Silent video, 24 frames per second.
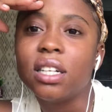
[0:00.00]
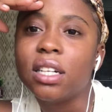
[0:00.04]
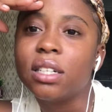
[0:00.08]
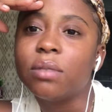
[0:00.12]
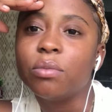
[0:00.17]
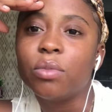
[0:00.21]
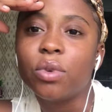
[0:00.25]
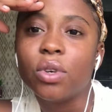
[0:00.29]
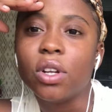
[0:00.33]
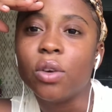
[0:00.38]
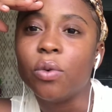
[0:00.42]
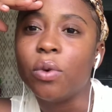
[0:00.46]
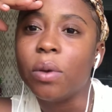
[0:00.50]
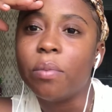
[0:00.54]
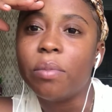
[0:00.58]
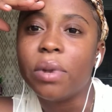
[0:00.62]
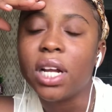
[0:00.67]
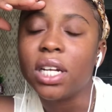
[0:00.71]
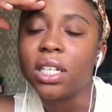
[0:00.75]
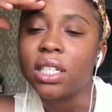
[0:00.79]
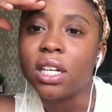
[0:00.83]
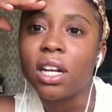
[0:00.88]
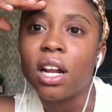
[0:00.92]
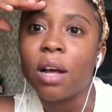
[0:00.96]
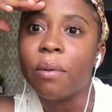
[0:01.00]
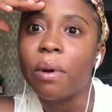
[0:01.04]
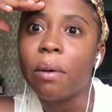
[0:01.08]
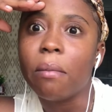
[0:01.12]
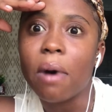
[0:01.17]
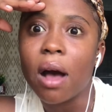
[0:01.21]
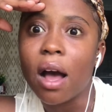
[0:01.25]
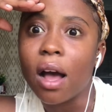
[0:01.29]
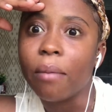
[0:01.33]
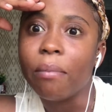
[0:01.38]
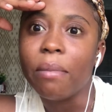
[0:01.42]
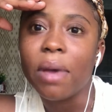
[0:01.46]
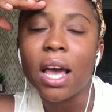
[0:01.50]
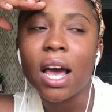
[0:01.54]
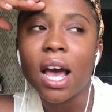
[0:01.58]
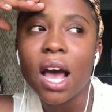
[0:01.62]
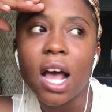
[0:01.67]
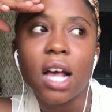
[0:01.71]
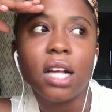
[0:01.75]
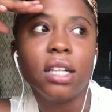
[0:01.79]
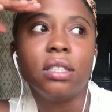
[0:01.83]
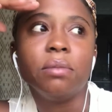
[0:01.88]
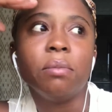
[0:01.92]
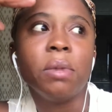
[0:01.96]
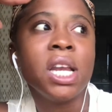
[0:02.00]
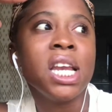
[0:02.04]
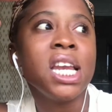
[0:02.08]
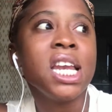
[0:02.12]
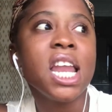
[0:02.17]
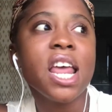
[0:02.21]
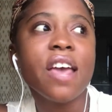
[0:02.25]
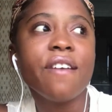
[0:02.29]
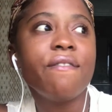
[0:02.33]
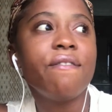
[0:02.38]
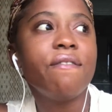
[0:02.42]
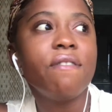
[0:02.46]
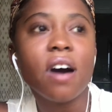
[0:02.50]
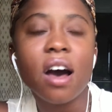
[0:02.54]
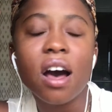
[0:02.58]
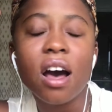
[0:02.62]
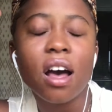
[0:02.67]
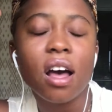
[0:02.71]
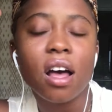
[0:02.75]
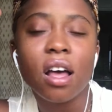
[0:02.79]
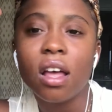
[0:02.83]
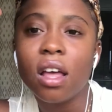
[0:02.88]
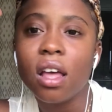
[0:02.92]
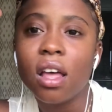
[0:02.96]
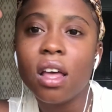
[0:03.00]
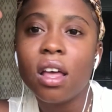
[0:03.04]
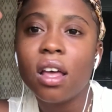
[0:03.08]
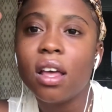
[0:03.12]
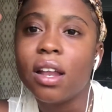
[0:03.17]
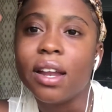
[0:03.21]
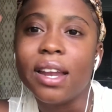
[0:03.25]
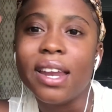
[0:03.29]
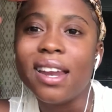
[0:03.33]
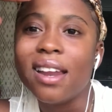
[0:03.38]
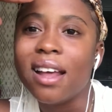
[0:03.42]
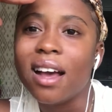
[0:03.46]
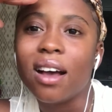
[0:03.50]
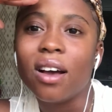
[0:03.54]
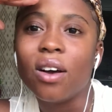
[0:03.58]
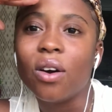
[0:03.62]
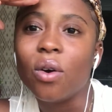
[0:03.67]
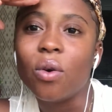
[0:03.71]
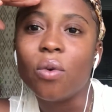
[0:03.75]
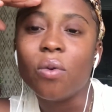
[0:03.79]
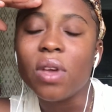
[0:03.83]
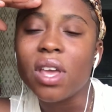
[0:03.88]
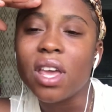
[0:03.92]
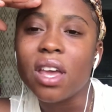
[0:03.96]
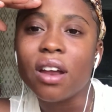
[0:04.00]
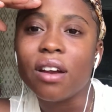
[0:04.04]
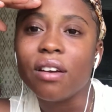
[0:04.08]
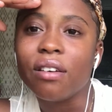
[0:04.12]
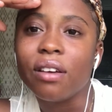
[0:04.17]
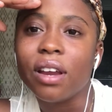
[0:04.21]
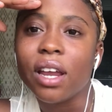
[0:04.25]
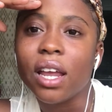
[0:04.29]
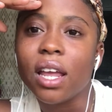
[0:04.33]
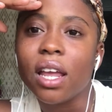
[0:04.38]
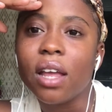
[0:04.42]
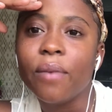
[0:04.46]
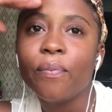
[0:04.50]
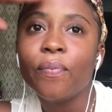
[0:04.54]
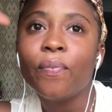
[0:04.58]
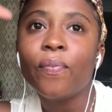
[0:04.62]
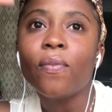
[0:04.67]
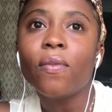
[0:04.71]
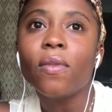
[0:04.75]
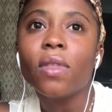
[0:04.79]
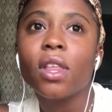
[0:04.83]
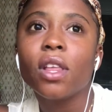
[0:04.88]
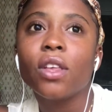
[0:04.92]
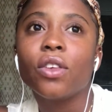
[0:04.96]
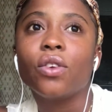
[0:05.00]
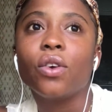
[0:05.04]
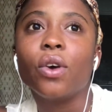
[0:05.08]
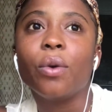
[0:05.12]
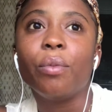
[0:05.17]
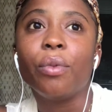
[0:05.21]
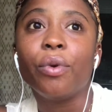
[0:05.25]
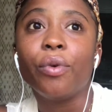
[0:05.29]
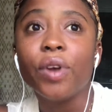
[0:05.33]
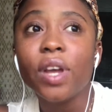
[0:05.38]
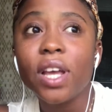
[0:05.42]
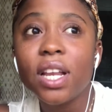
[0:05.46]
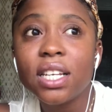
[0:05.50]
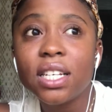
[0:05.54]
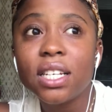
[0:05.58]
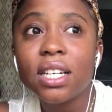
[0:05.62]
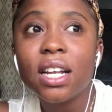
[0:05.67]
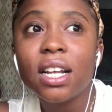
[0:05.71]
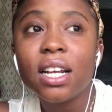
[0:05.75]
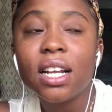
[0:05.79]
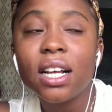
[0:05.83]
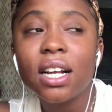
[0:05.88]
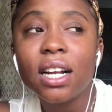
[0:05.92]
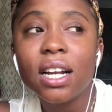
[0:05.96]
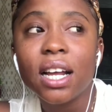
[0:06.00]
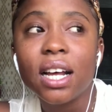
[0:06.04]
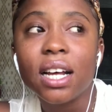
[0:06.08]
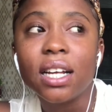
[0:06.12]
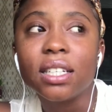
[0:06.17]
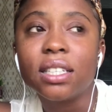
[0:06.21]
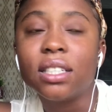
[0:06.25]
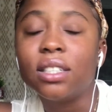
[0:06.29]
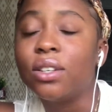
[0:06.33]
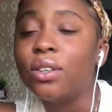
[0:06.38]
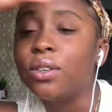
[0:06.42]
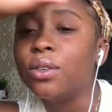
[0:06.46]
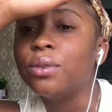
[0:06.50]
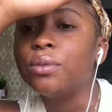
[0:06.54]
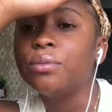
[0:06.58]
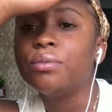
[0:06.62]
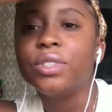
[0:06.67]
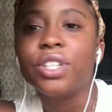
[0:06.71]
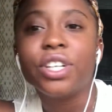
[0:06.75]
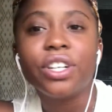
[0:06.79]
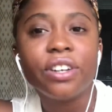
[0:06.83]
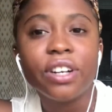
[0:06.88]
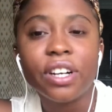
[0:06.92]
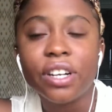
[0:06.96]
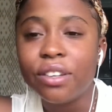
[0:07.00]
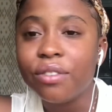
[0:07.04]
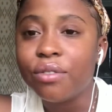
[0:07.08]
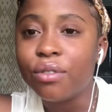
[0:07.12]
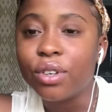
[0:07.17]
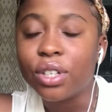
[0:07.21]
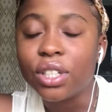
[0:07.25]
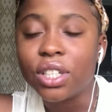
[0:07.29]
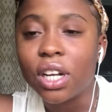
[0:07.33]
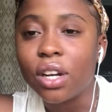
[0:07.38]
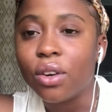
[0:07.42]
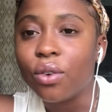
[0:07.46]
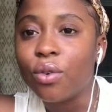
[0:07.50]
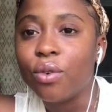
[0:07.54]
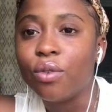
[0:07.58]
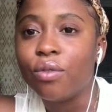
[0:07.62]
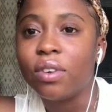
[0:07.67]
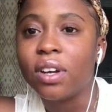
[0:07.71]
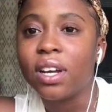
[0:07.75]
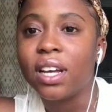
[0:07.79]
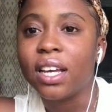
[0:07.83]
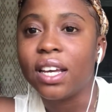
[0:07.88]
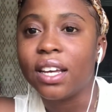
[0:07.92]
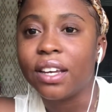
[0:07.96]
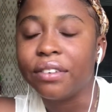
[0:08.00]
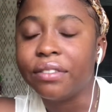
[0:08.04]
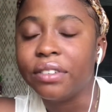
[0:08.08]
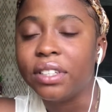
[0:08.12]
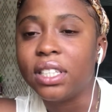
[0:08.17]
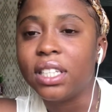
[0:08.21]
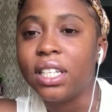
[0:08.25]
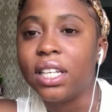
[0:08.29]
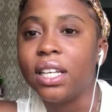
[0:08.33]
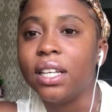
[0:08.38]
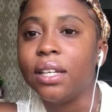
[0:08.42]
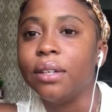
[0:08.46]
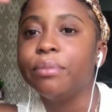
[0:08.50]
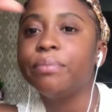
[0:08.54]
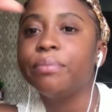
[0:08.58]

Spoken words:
and put the whiplash in my bag because me never did I go weary. So I'm reaching at the class now, general devotion over everything.